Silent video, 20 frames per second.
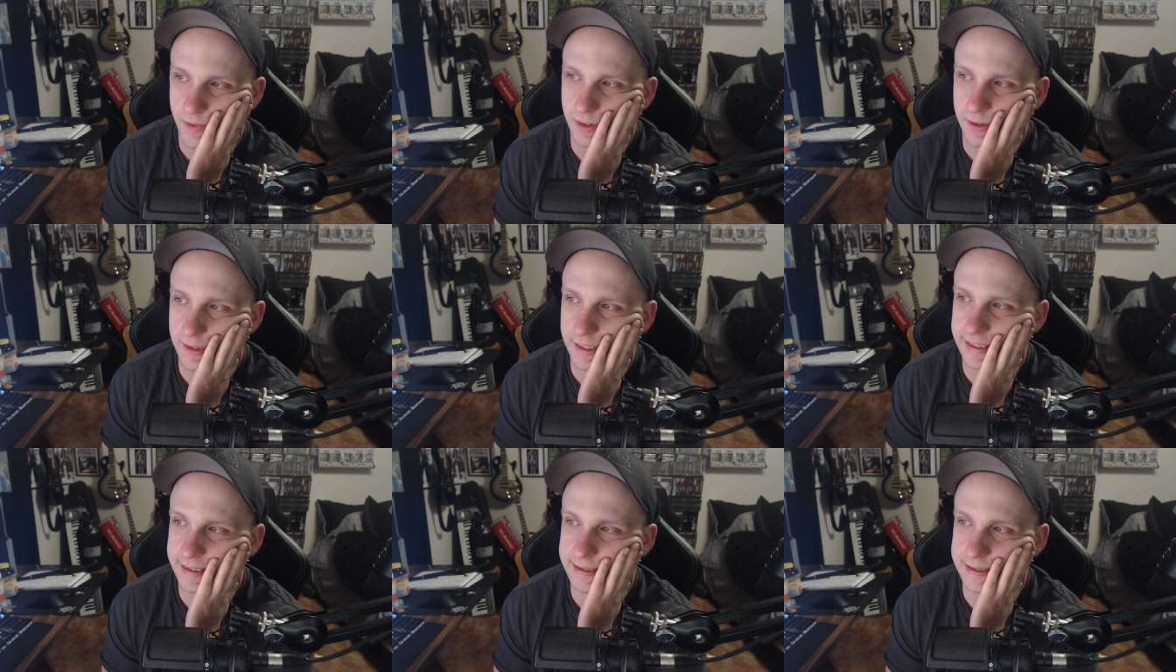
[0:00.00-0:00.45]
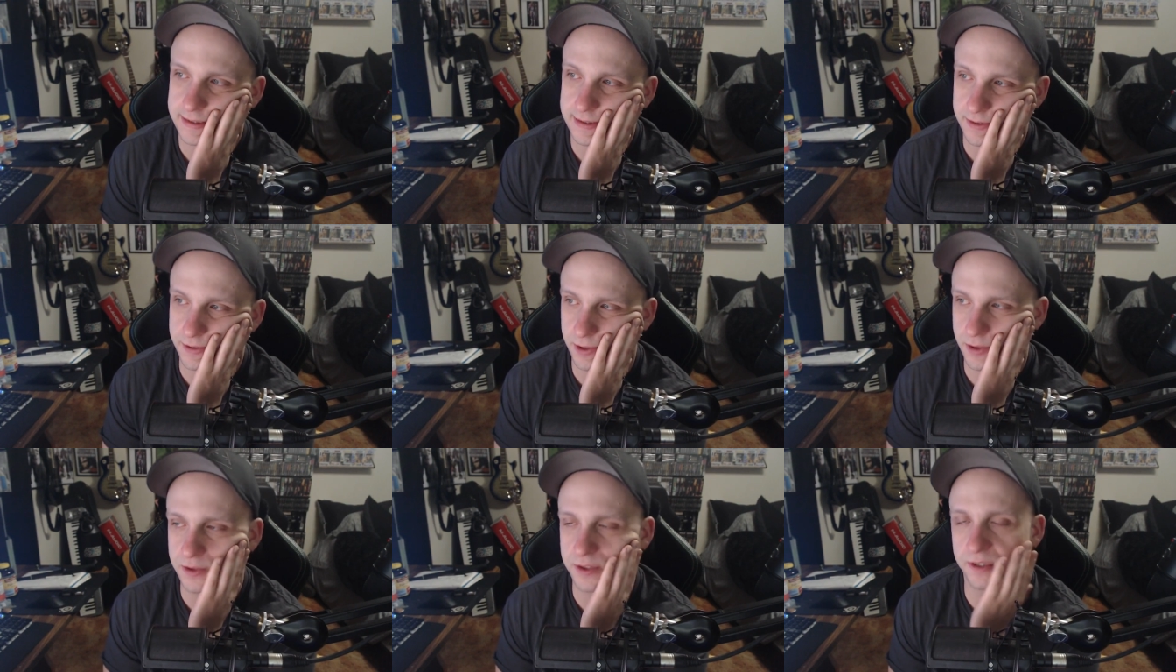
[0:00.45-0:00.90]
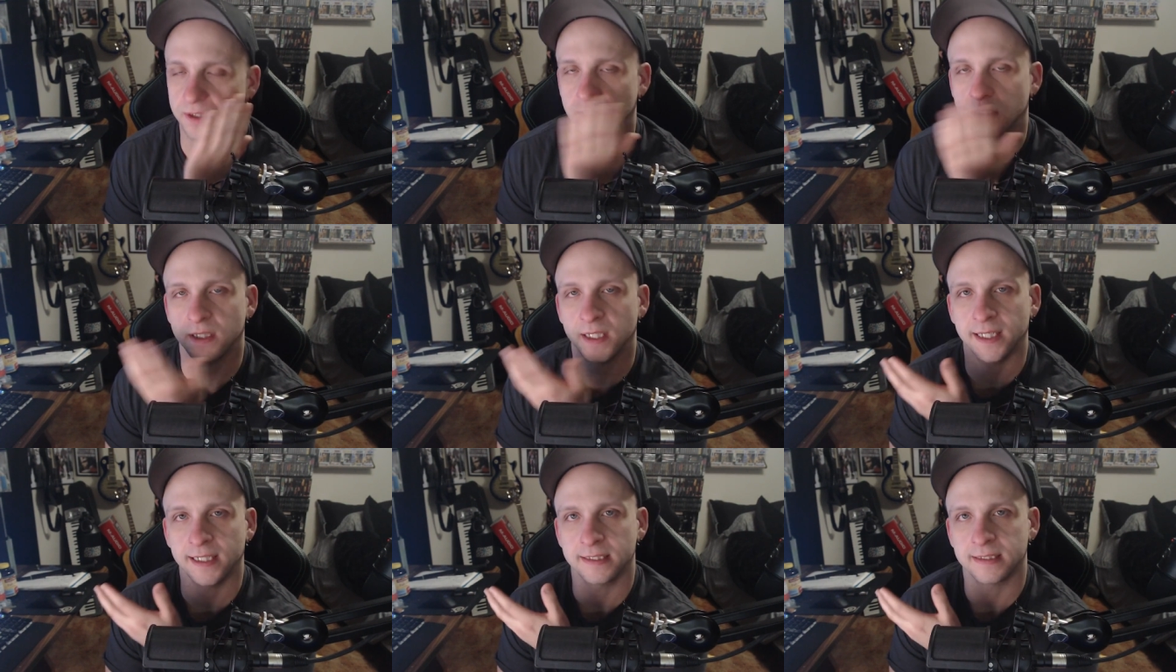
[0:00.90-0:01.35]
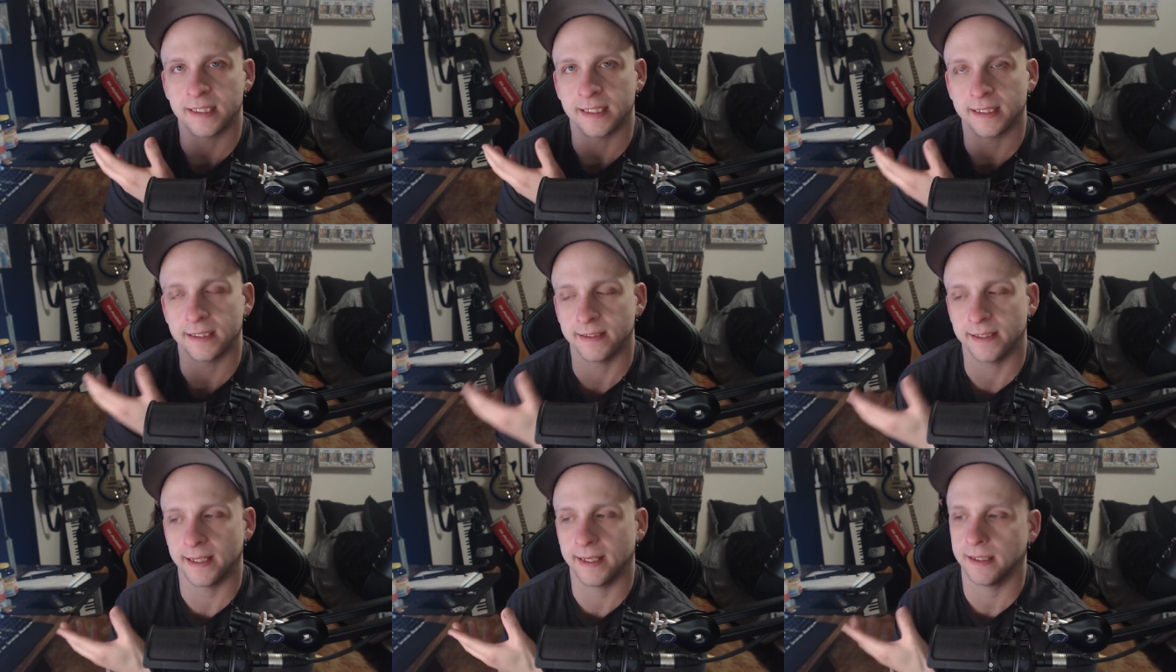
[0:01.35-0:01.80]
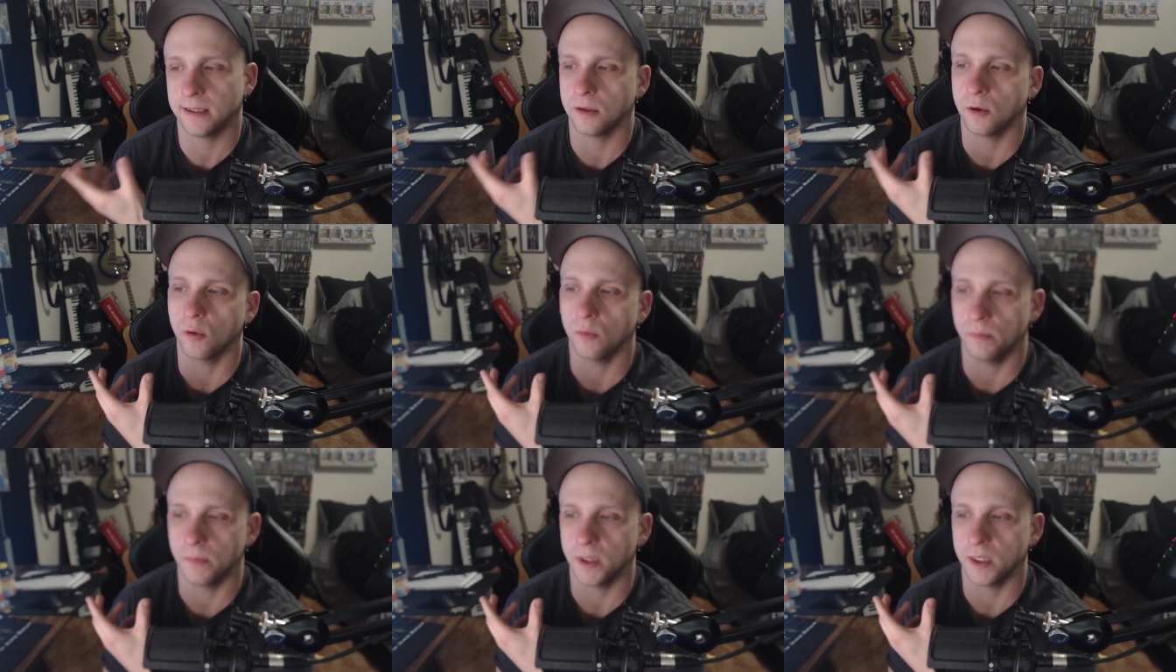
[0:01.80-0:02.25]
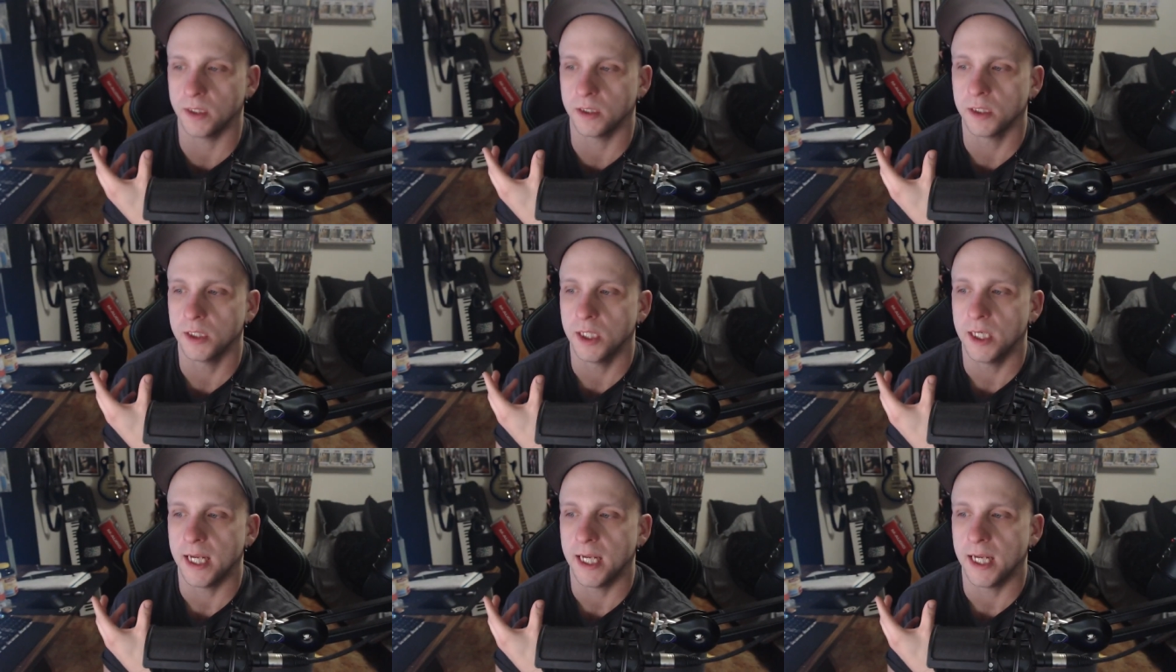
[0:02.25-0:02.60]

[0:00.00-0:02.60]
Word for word: that's those are the things that that help me.